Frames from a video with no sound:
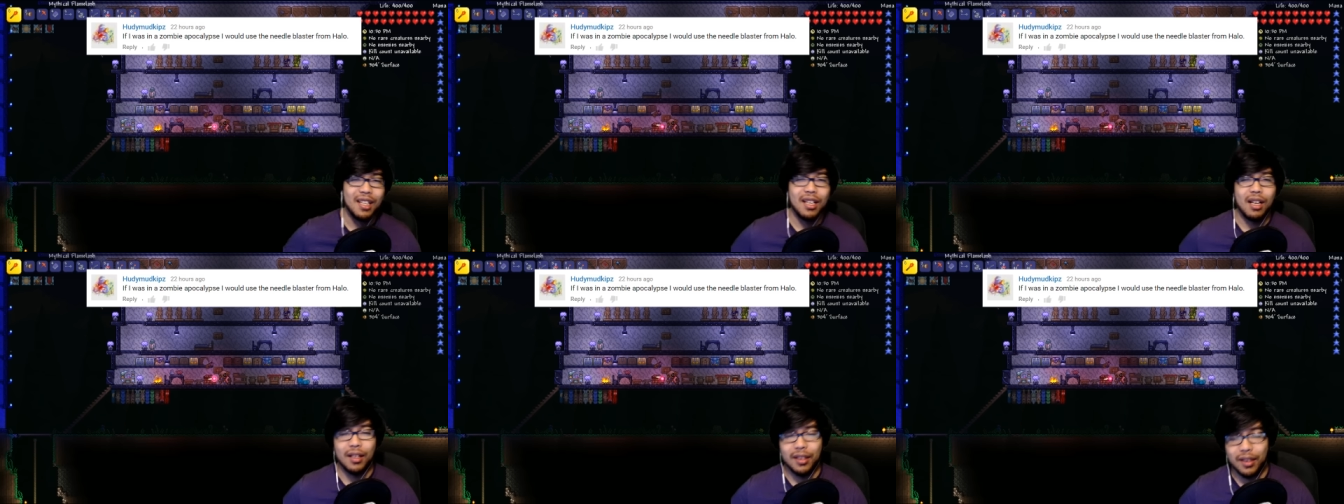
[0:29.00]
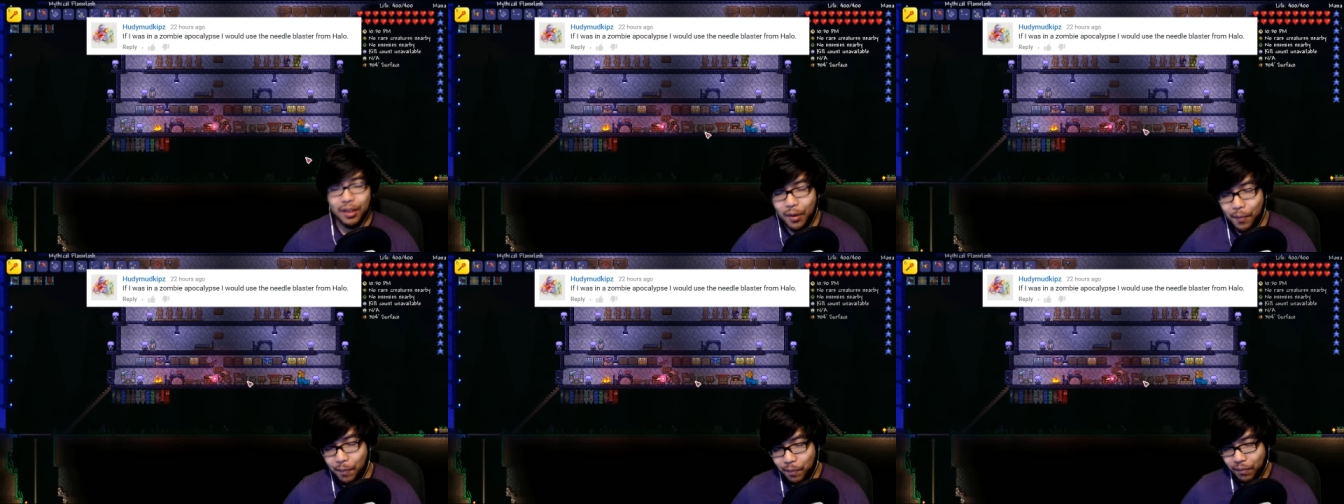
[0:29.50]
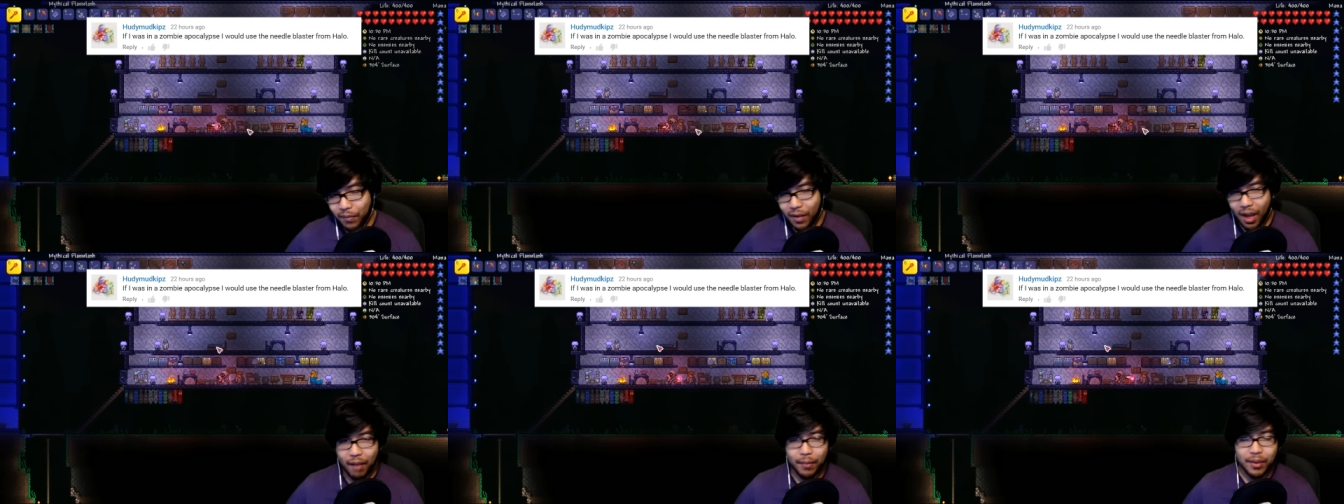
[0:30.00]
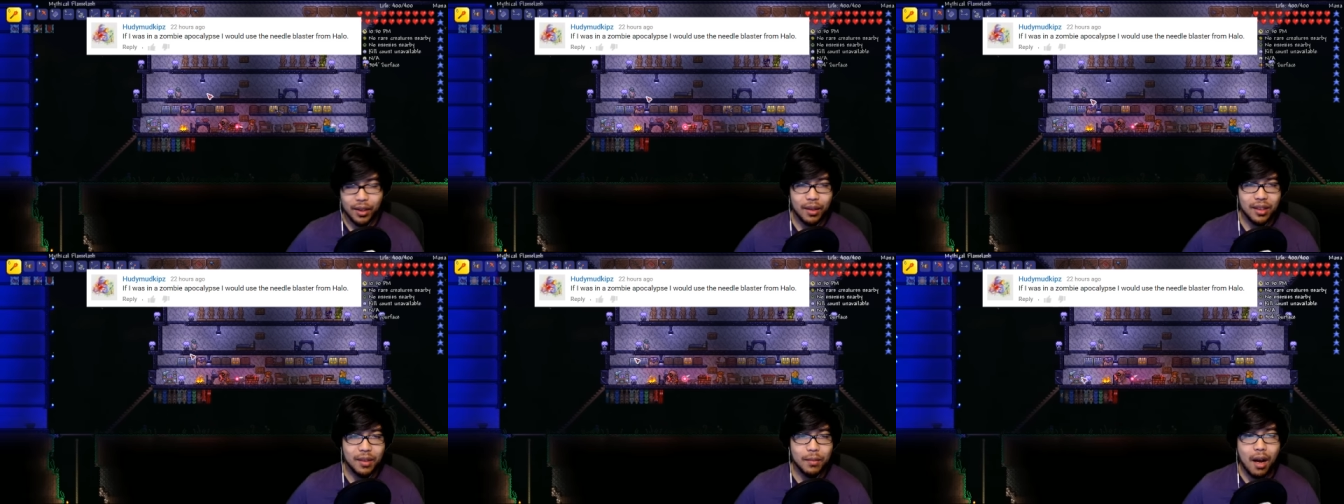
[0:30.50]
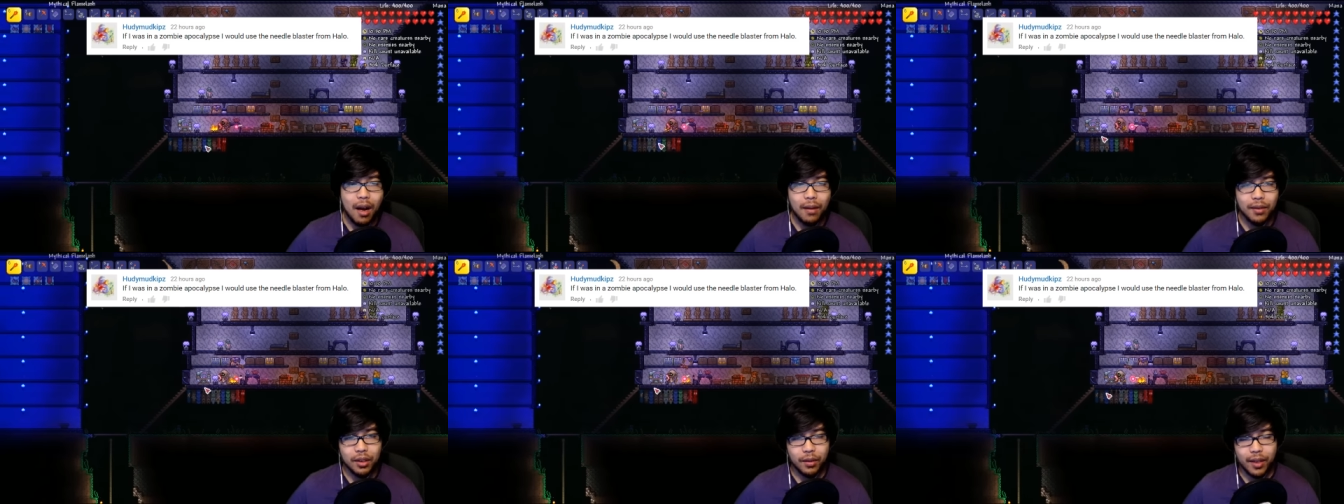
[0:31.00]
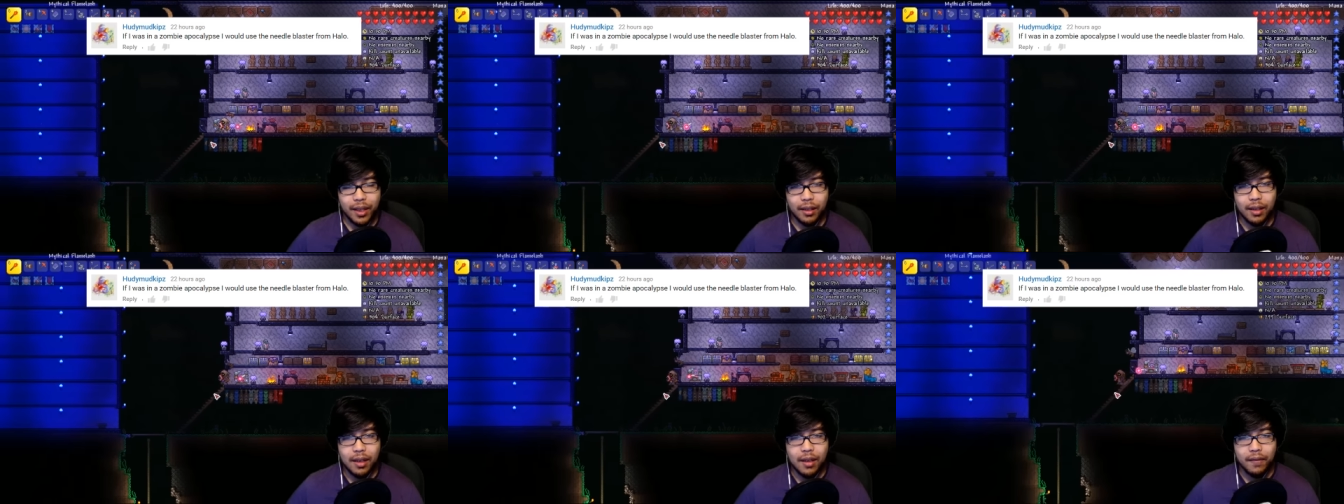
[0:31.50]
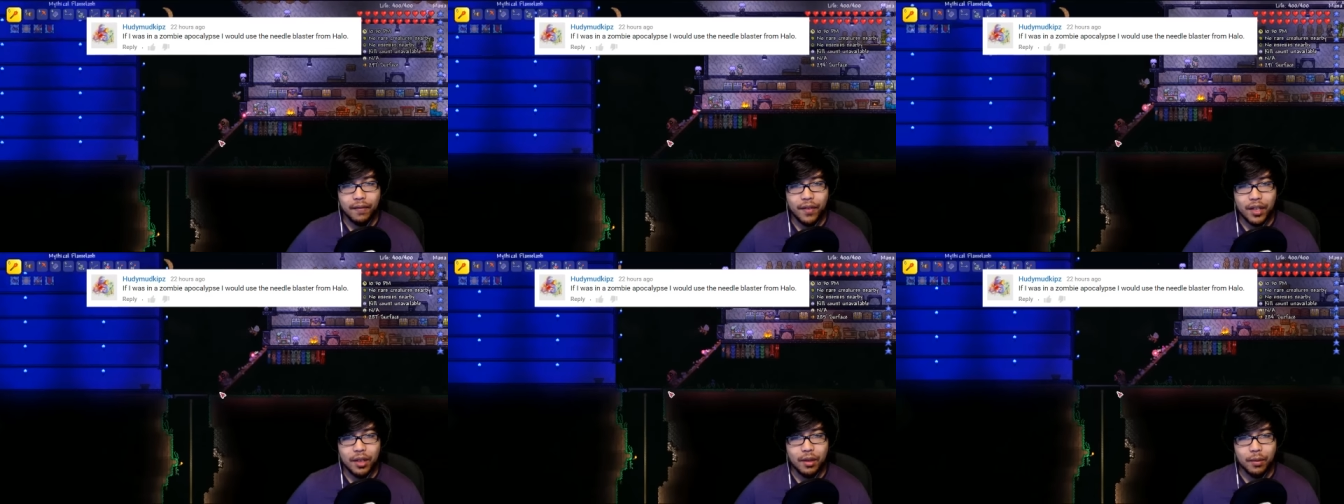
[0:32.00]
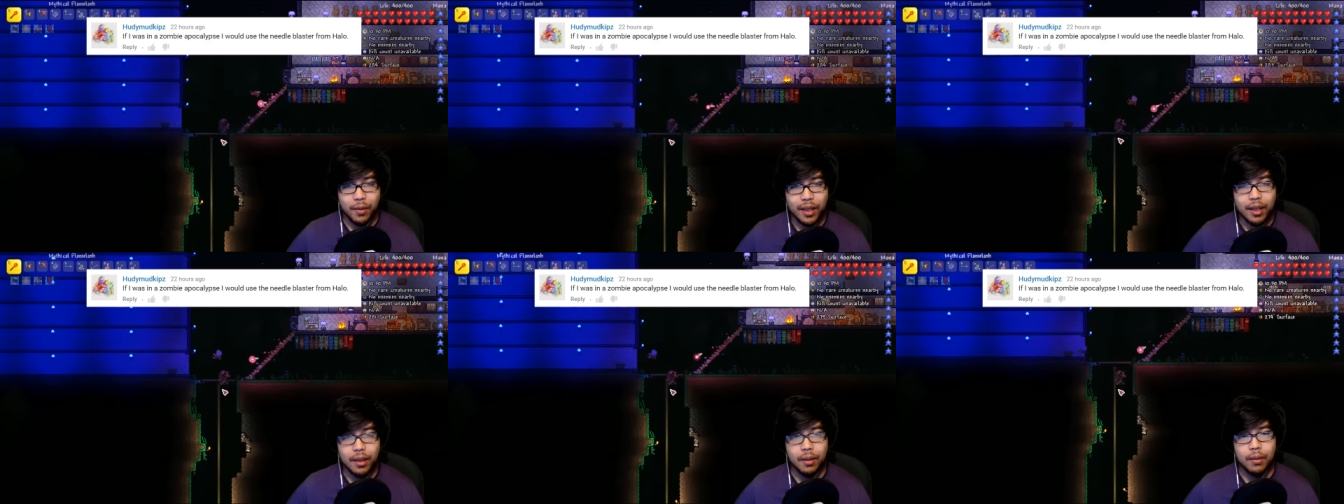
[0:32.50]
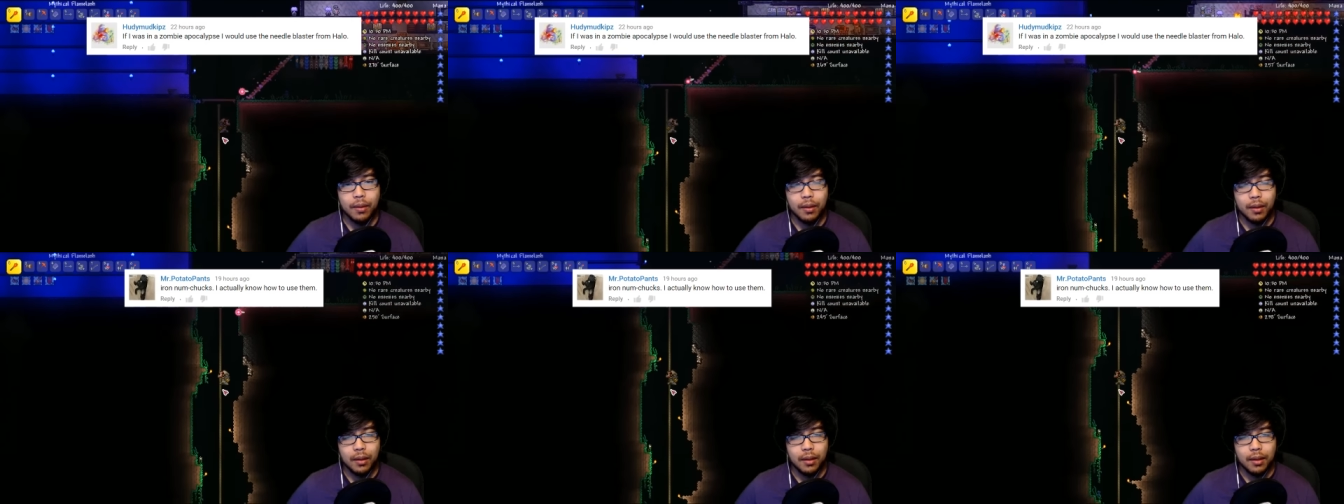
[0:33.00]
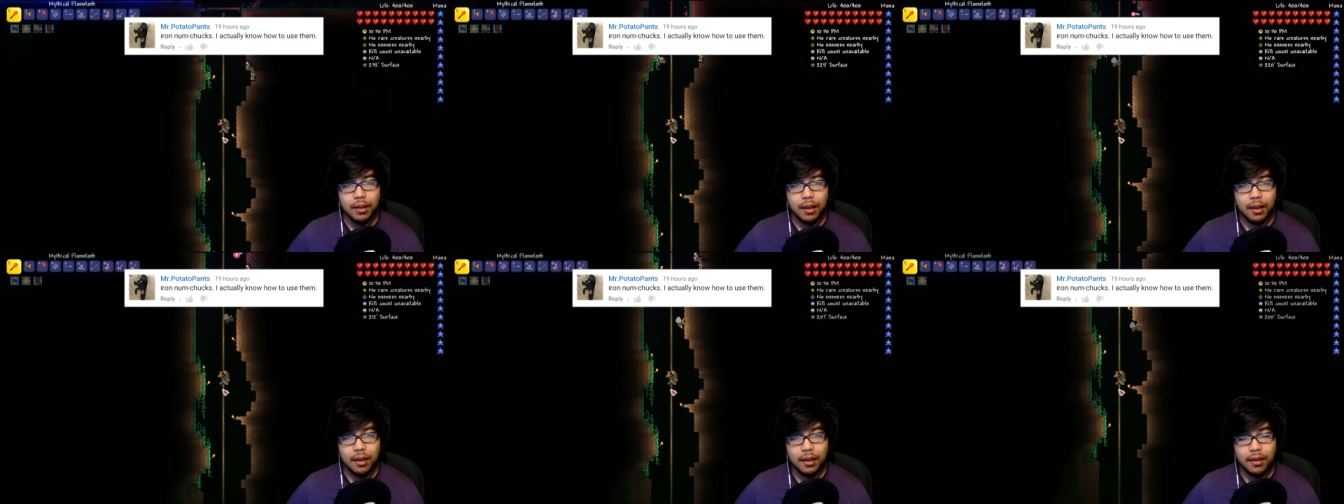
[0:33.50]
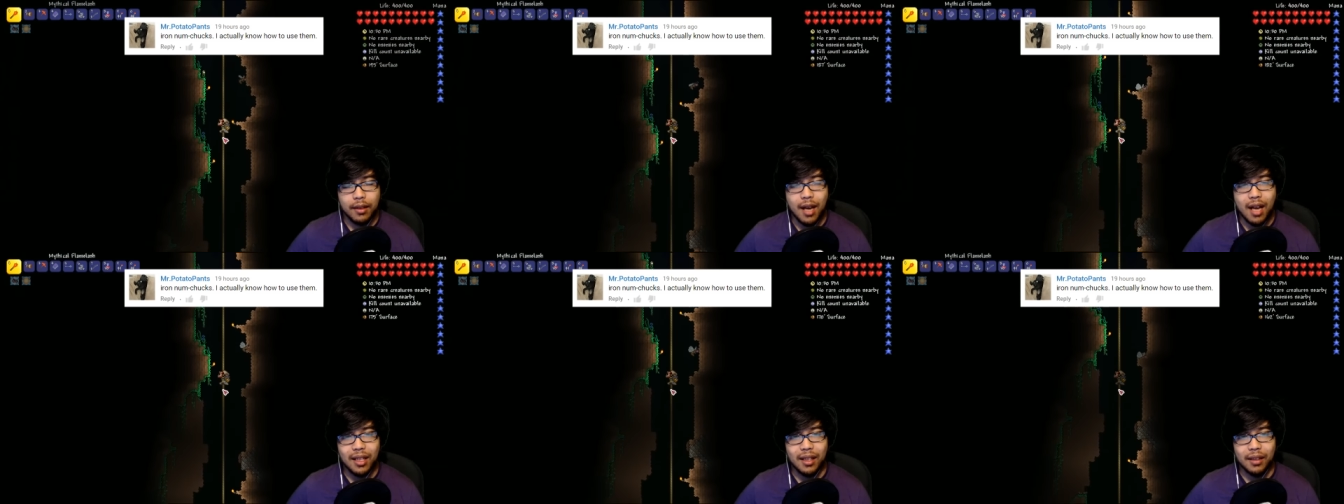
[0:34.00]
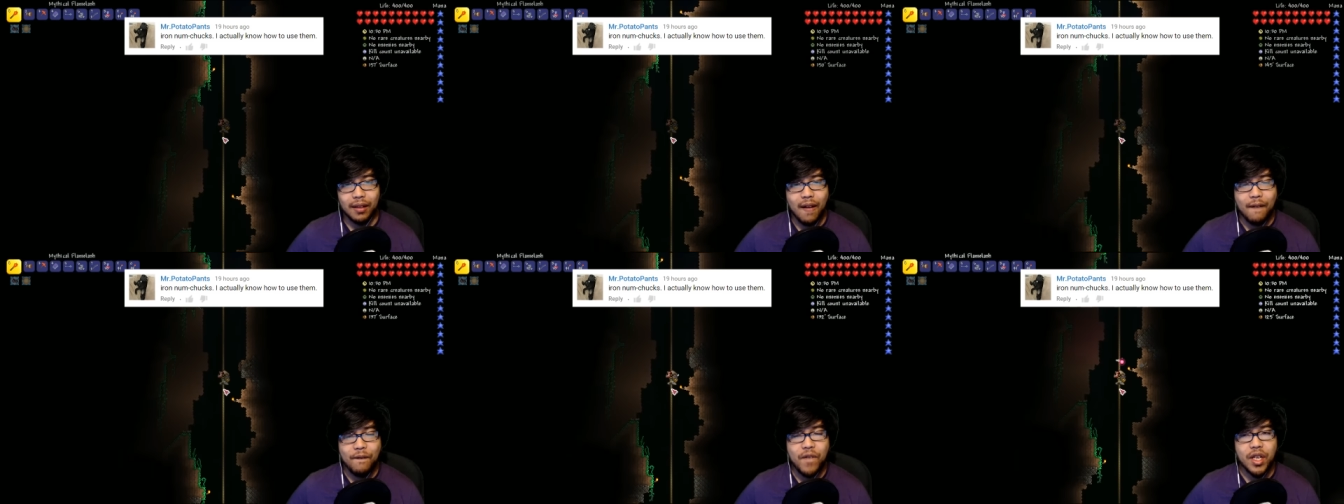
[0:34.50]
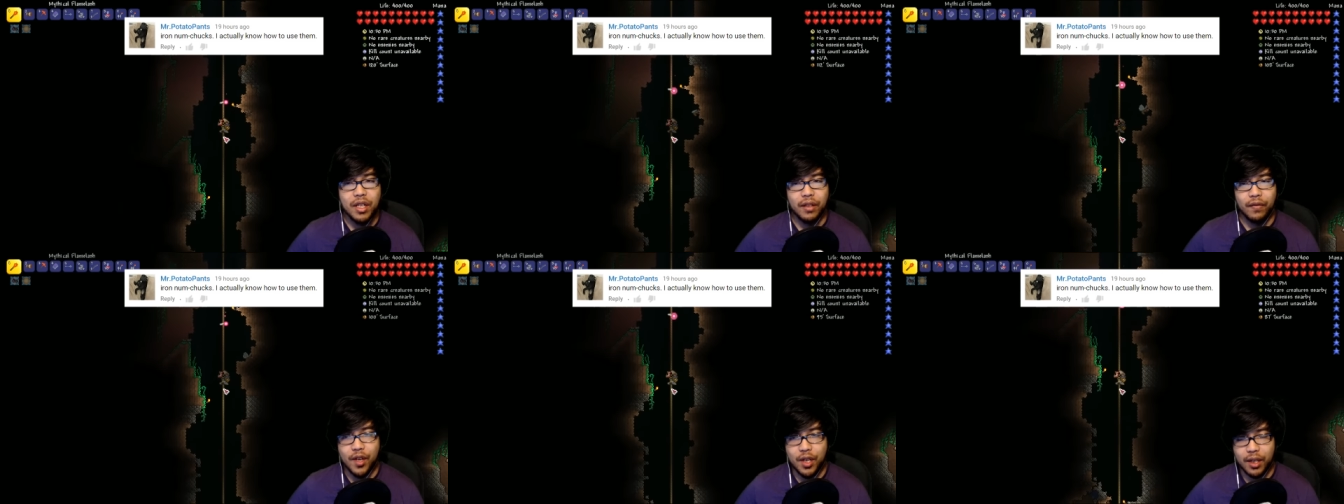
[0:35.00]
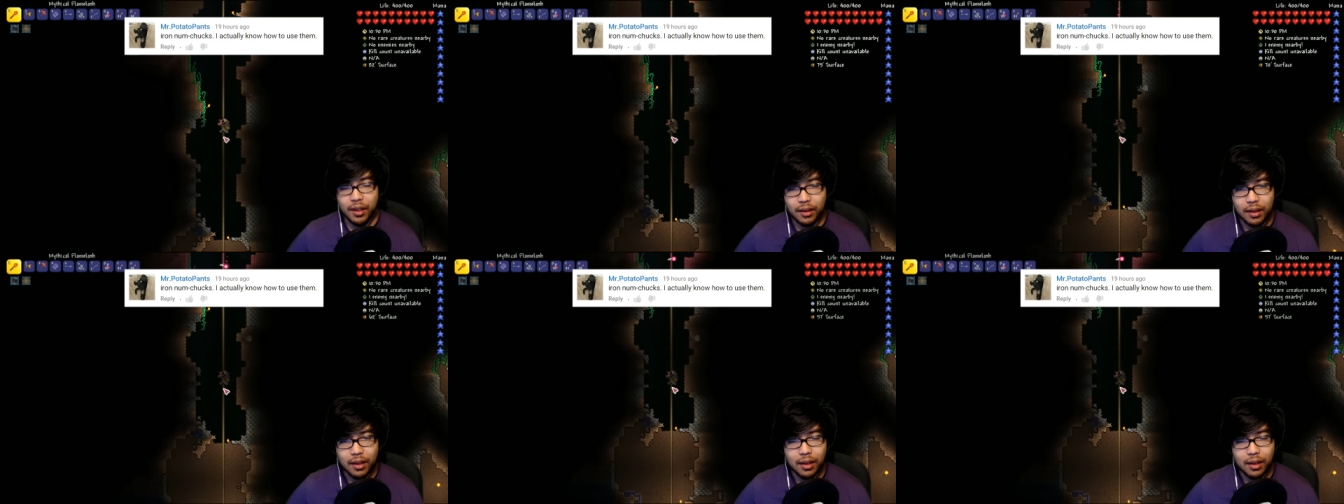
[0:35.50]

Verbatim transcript: Alright, so I've been doing some off-screen fishing areno, and not like fishing fishing.